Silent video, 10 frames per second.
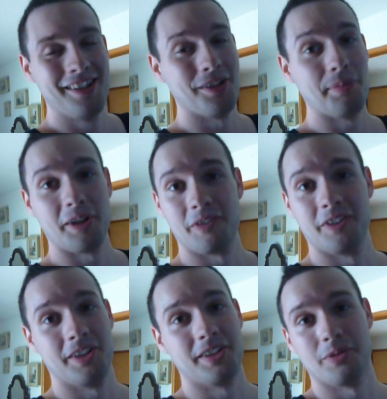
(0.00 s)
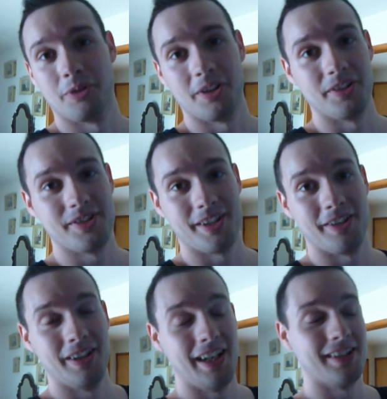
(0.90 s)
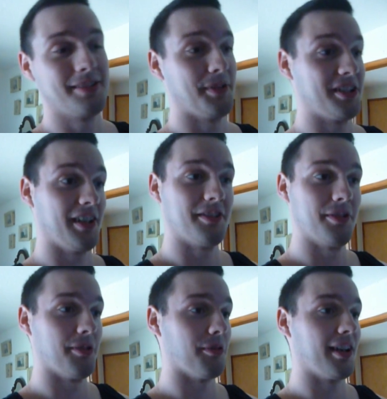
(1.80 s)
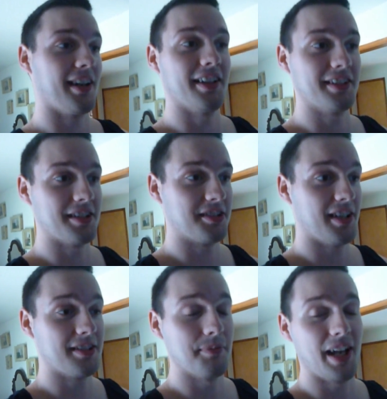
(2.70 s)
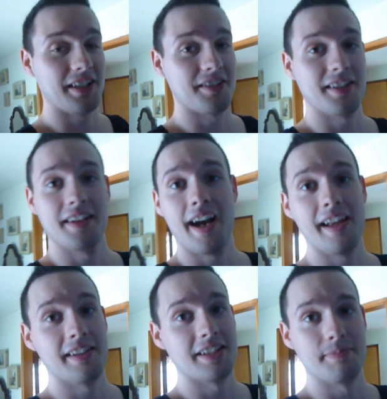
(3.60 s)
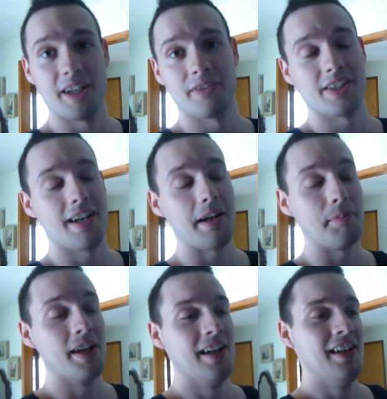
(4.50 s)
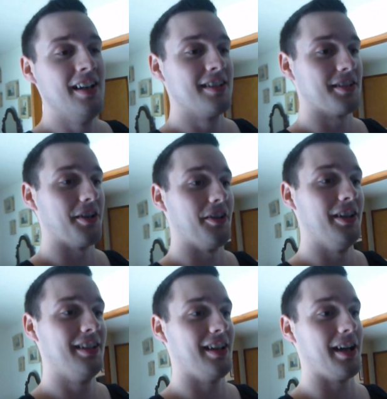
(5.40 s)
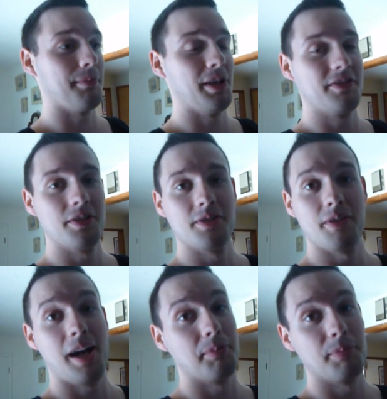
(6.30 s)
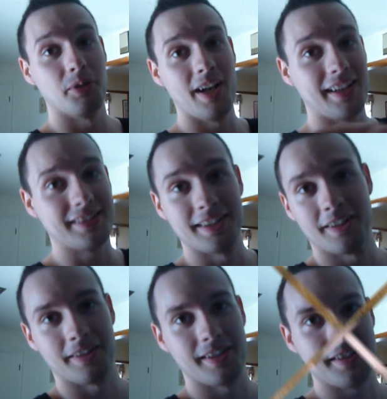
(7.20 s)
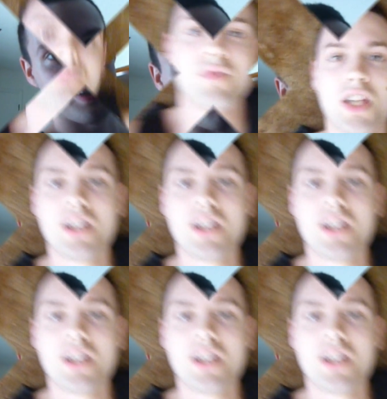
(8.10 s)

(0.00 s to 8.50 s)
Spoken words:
no better feeling in the world. So, especially after doing a workout like this, chest and back just annihilates me every time. So, I am off to do ab rip or X. I'll hit you up